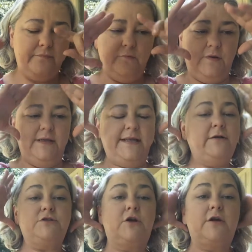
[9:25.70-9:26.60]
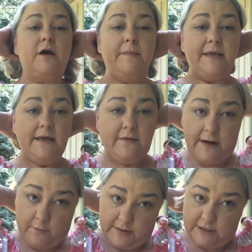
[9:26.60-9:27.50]
when the doubt started coming in that
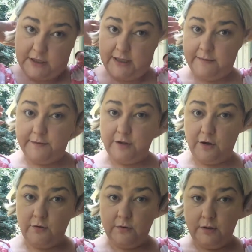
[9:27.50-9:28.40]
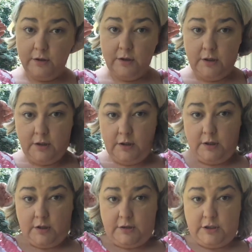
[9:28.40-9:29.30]
I wasn't going to get below
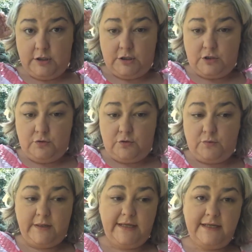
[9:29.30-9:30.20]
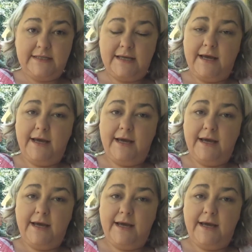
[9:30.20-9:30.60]
the 220s,